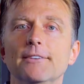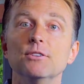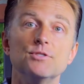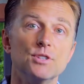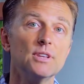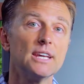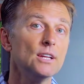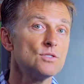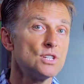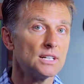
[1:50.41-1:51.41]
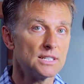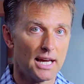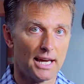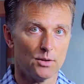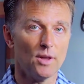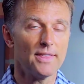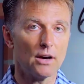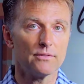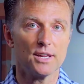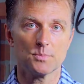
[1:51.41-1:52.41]
If you do the ketogenic diet
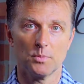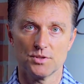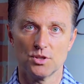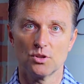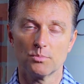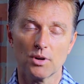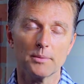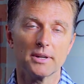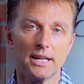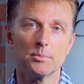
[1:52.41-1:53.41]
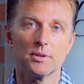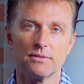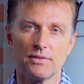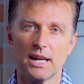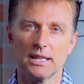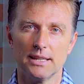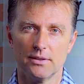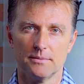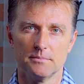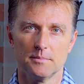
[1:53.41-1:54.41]
without vegetables, you're probably gonna end up with a fatty
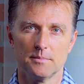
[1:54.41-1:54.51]
liver.